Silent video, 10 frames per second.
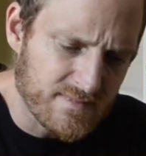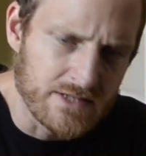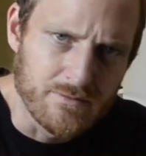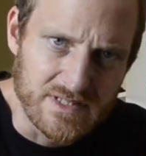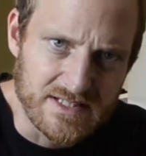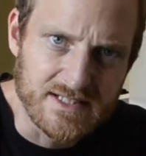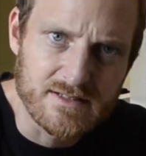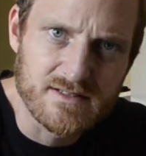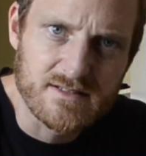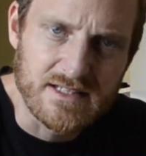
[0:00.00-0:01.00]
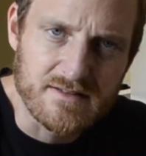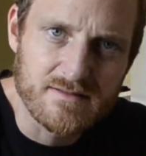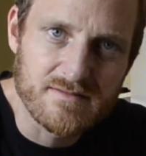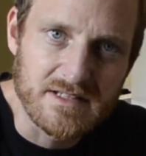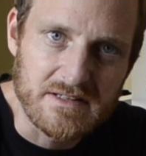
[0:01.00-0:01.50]
really get that
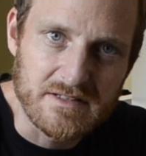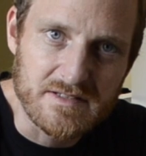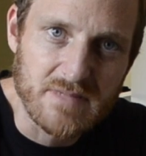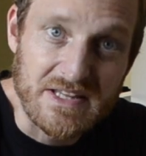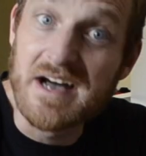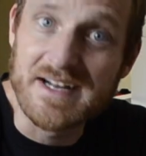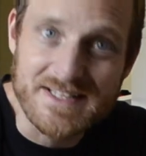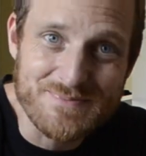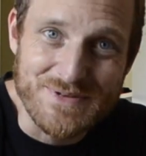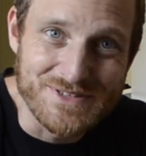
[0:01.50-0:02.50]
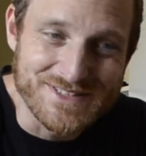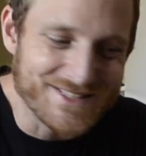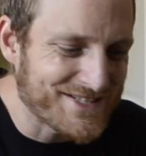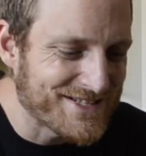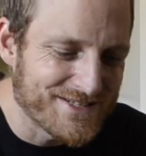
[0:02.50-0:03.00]
there's an art behind
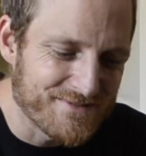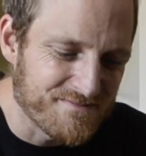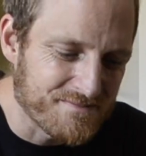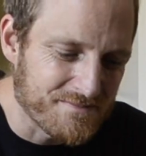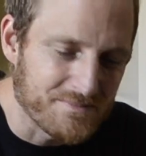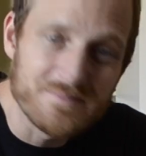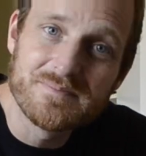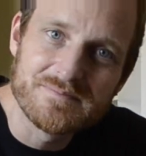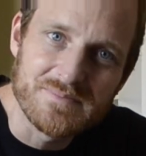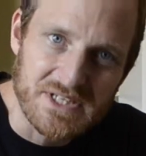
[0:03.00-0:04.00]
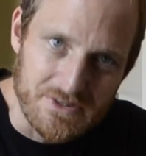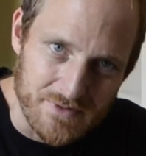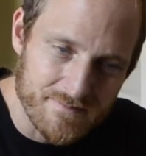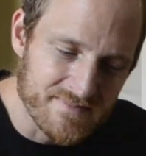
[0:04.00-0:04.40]
it. But anyway.